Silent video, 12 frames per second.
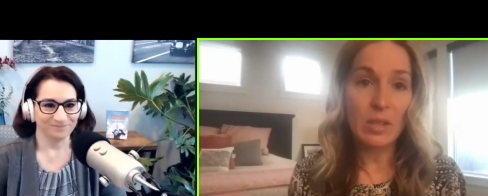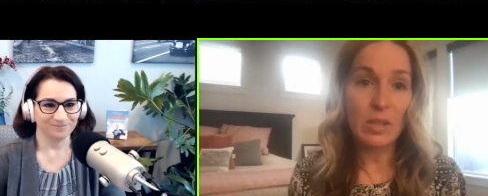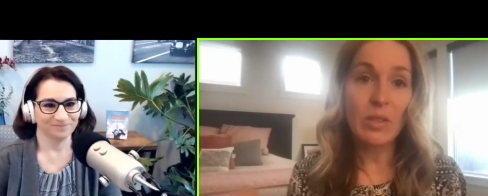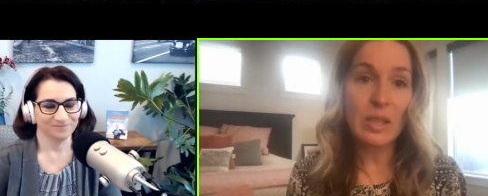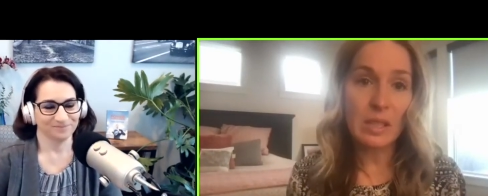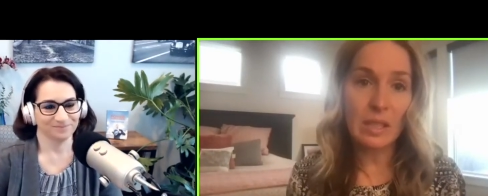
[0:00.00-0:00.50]
Speaker 1: are
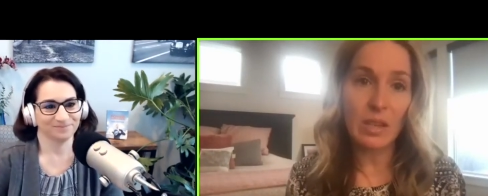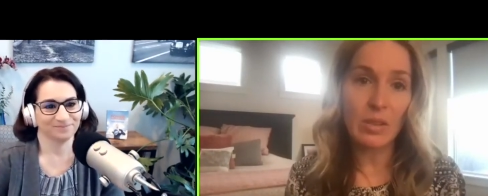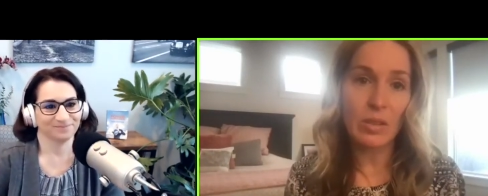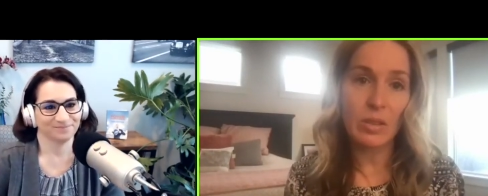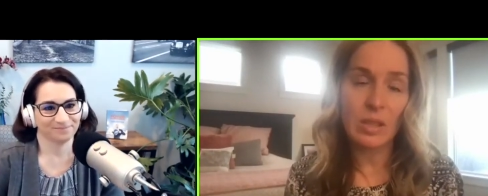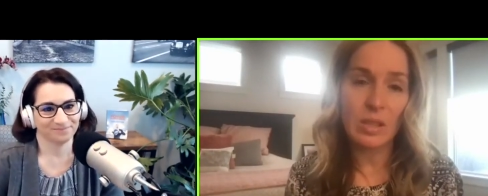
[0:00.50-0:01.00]
the
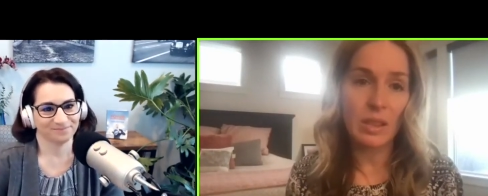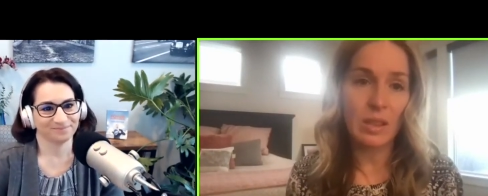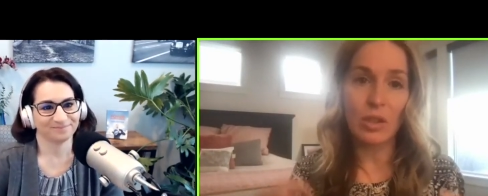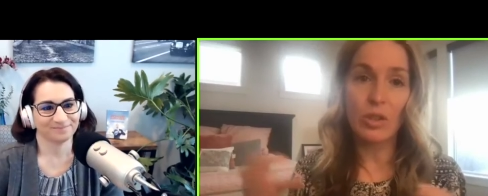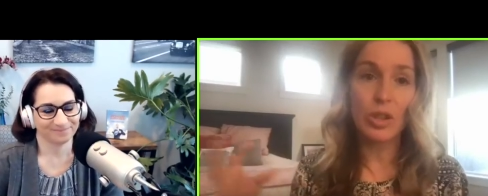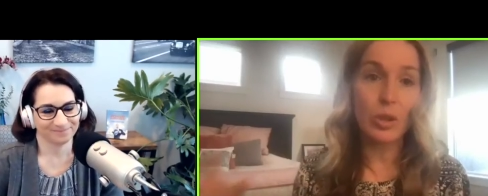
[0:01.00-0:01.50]
skills,
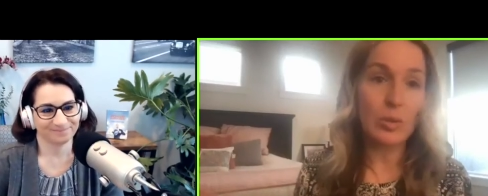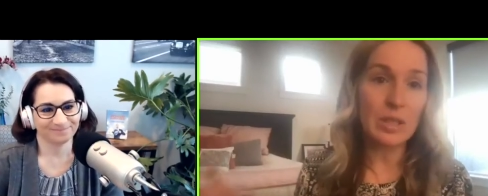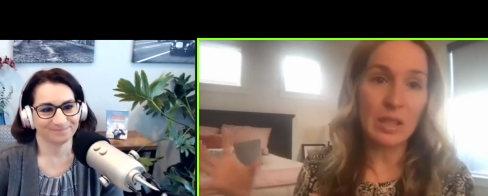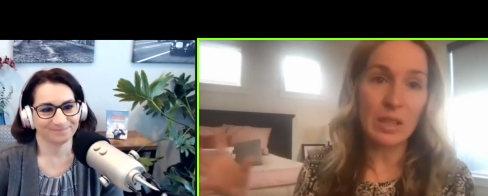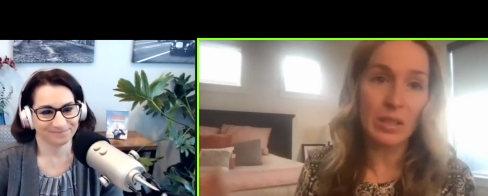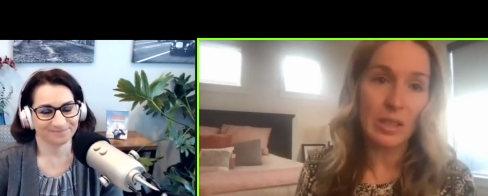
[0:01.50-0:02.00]
they're new
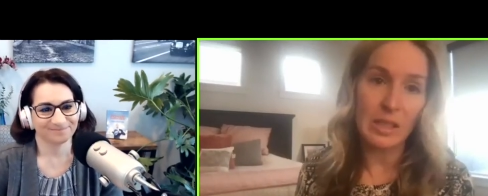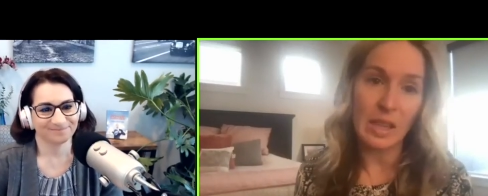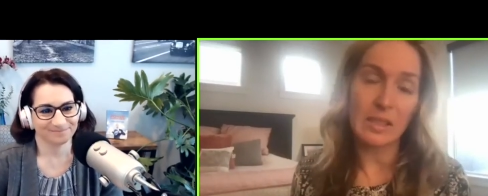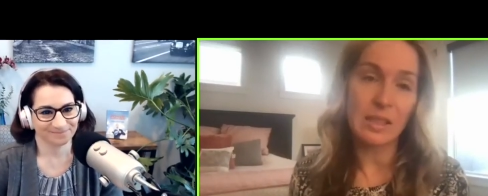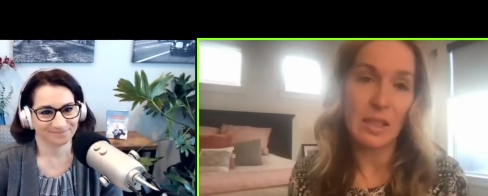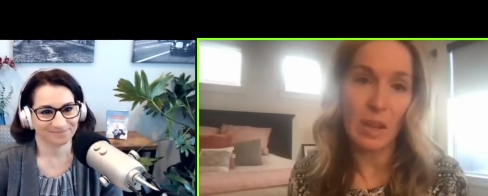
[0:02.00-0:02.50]
skill
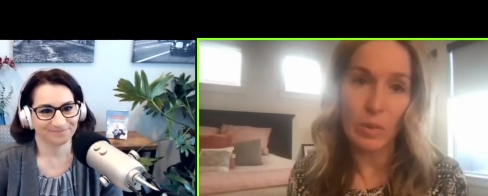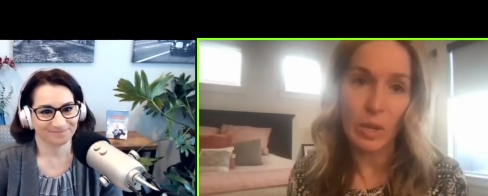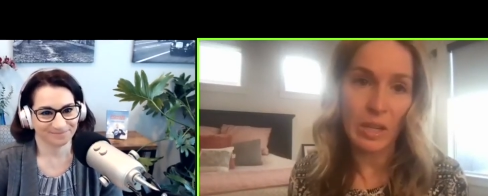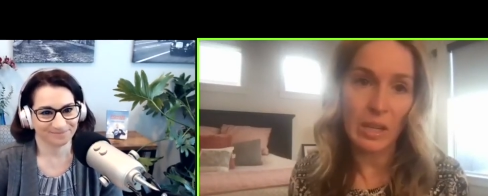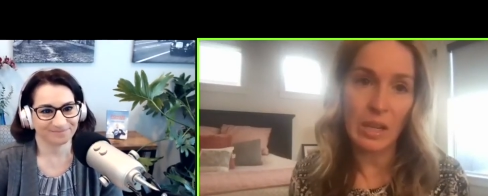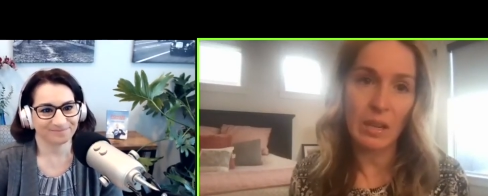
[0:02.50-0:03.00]
sets that we
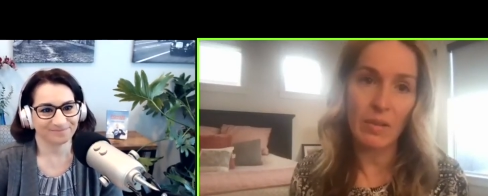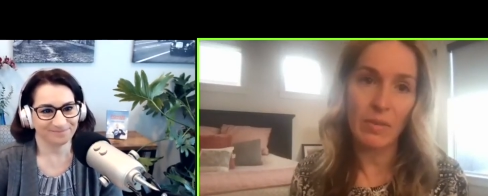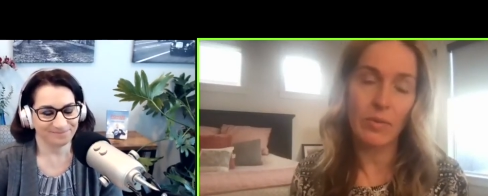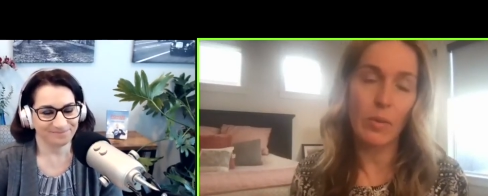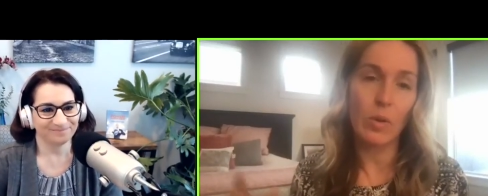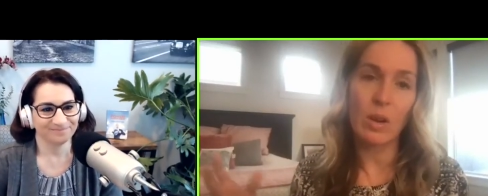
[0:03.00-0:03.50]
need
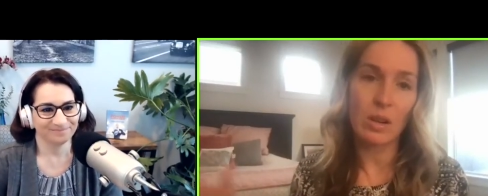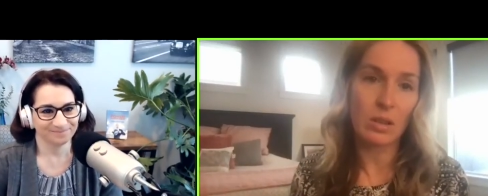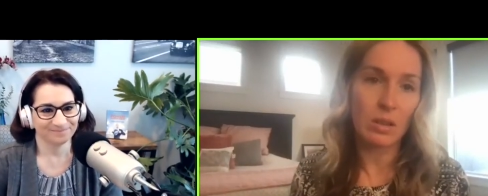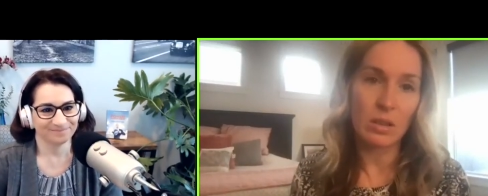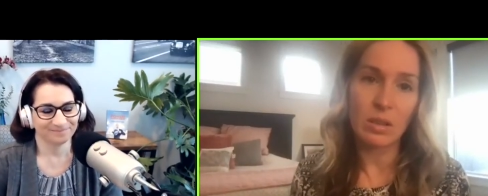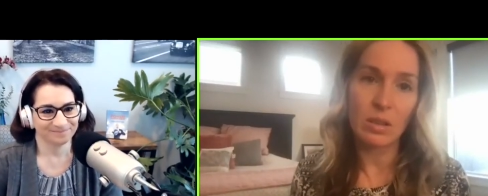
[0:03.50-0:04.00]
for
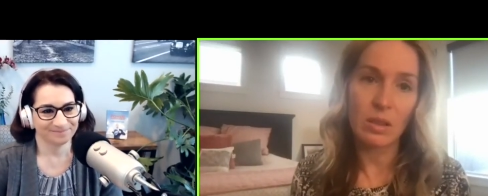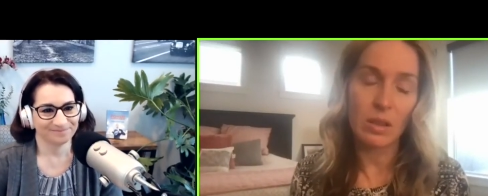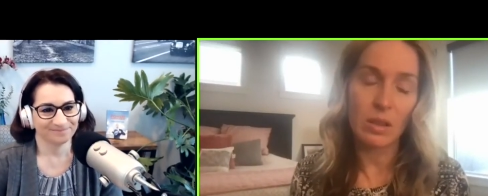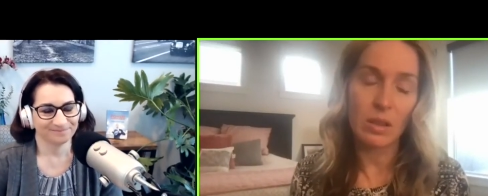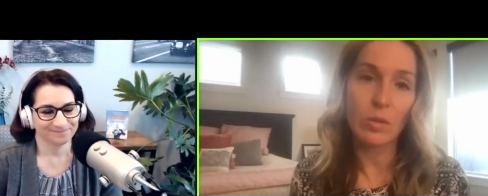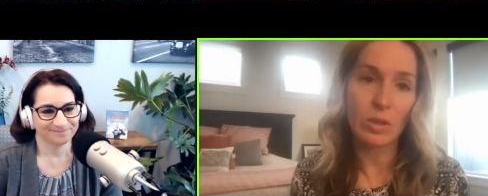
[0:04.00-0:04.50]
the
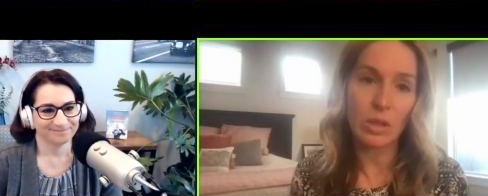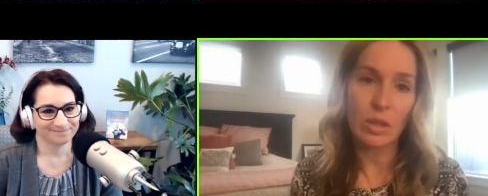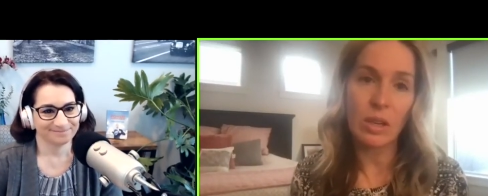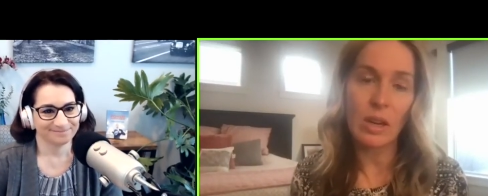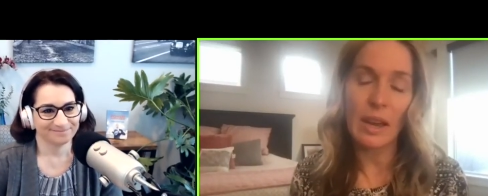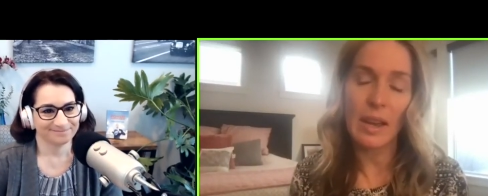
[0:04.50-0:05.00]

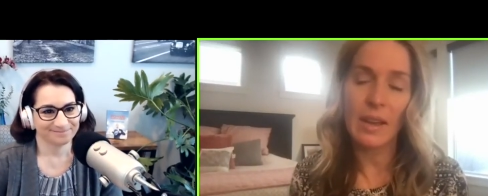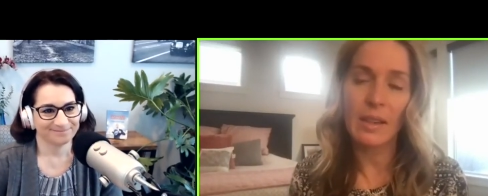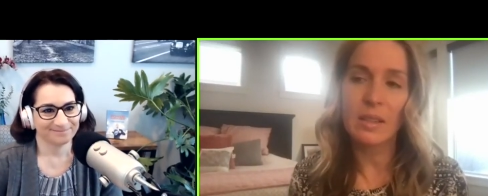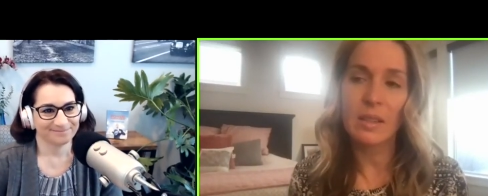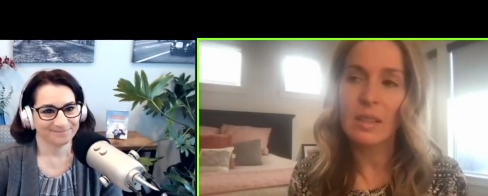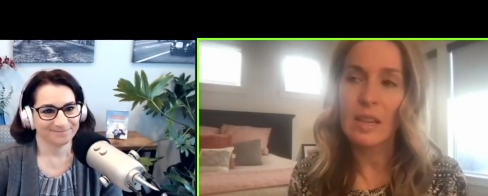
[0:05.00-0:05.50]
future.
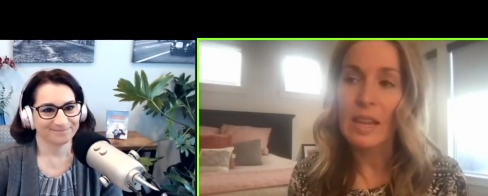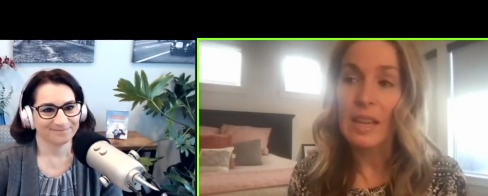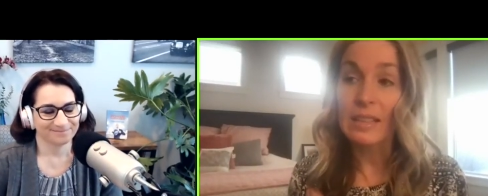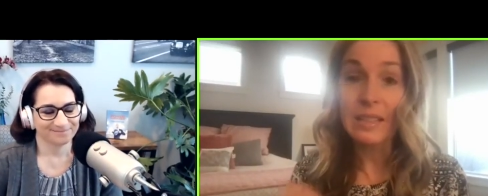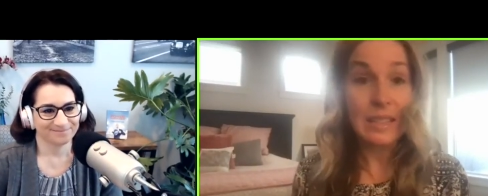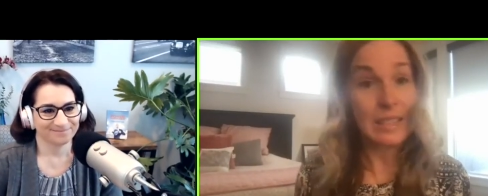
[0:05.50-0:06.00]
And
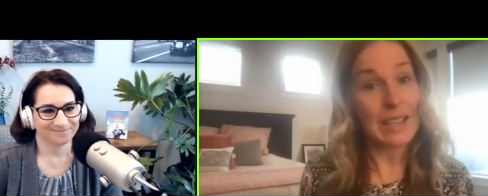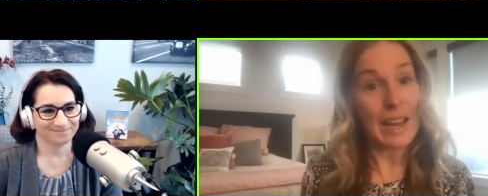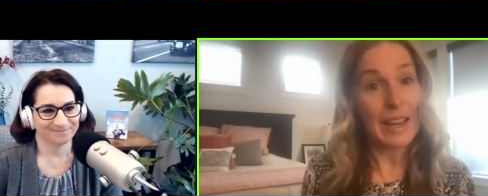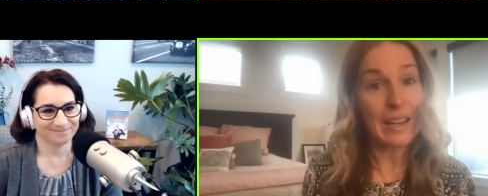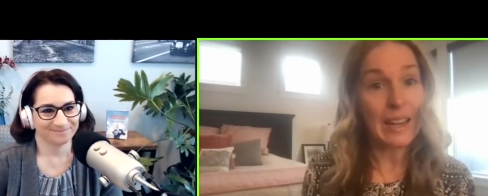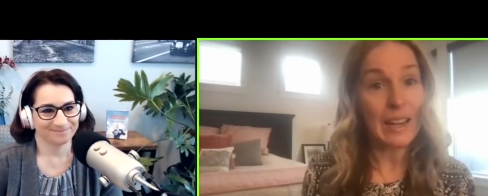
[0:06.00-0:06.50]
it's
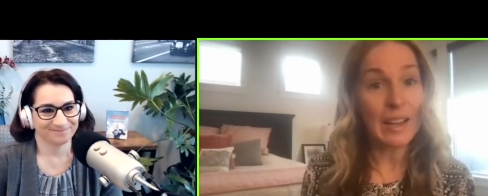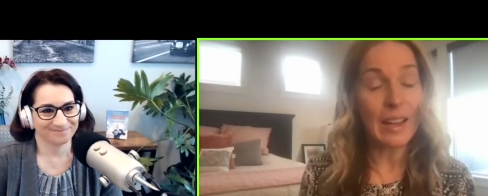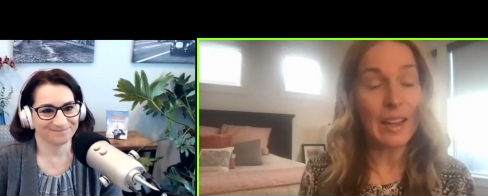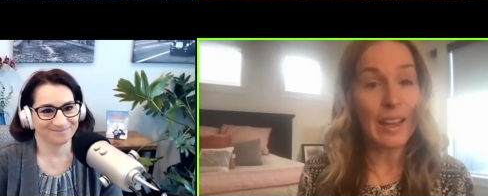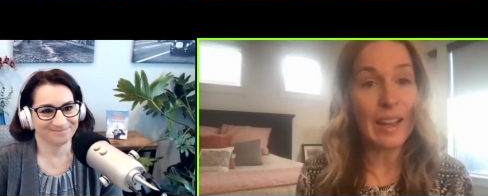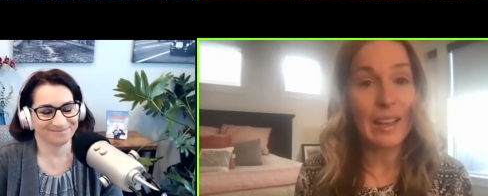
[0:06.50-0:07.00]
exciting.
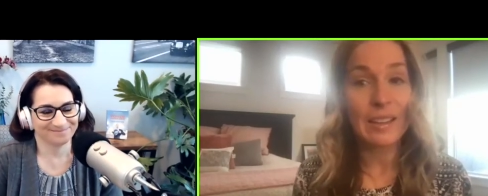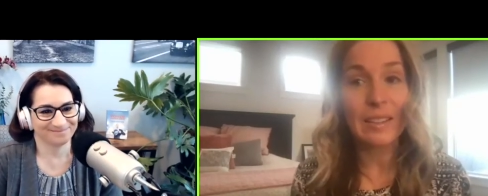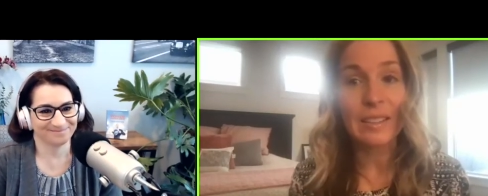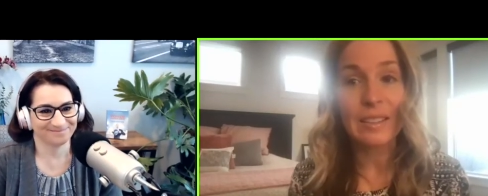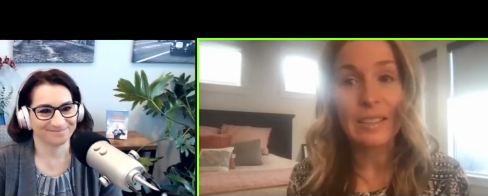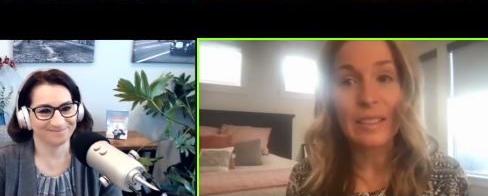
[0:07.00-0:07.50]

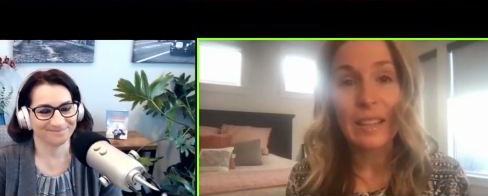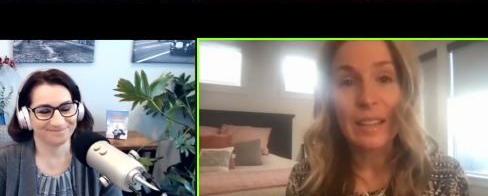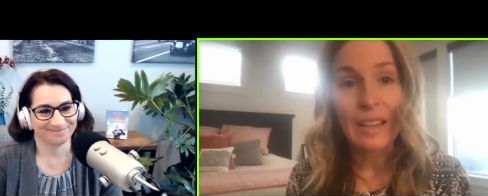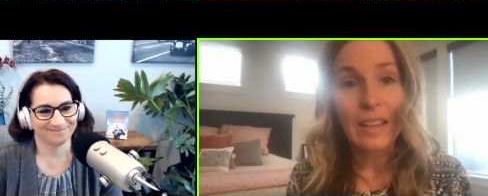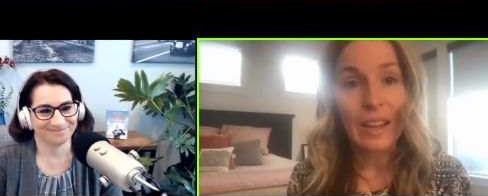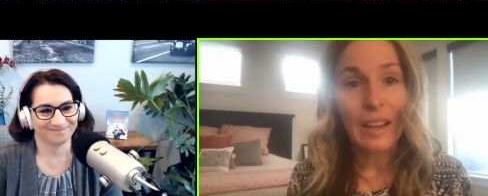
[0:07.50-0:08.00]
And
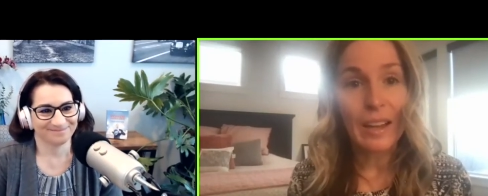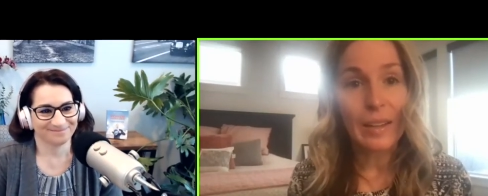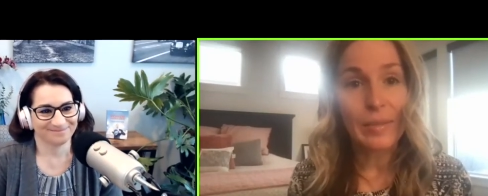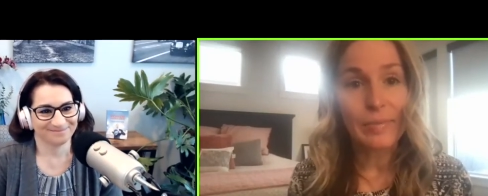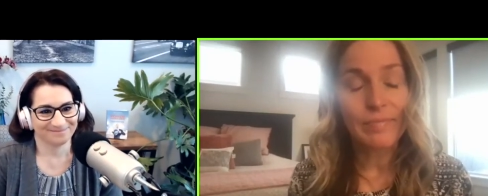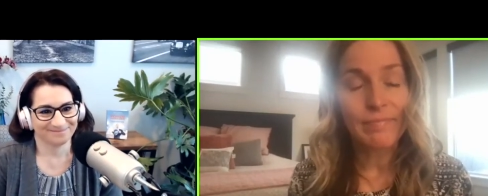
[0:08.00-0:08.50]

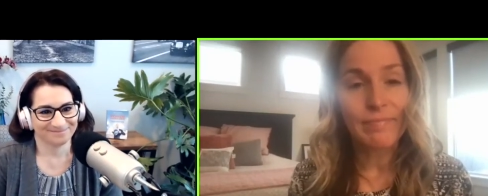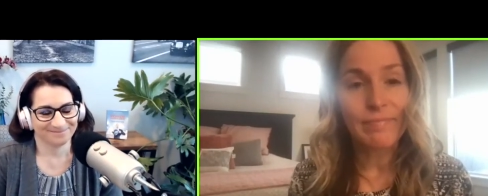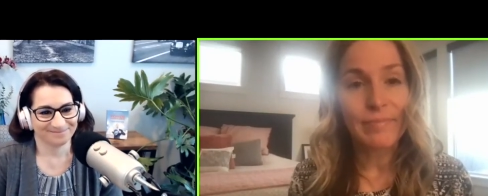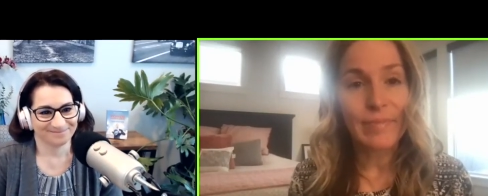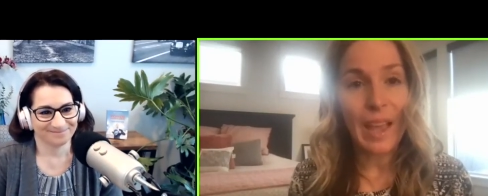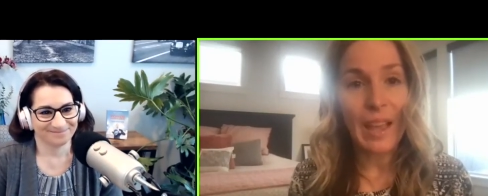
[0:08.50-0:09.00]

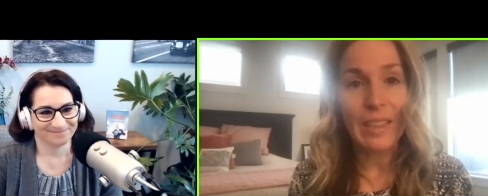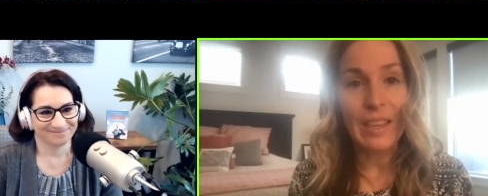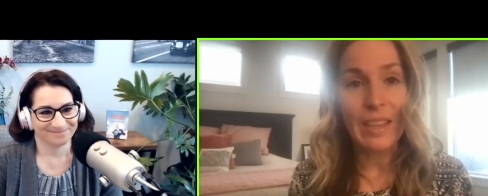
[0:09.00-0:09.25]
I think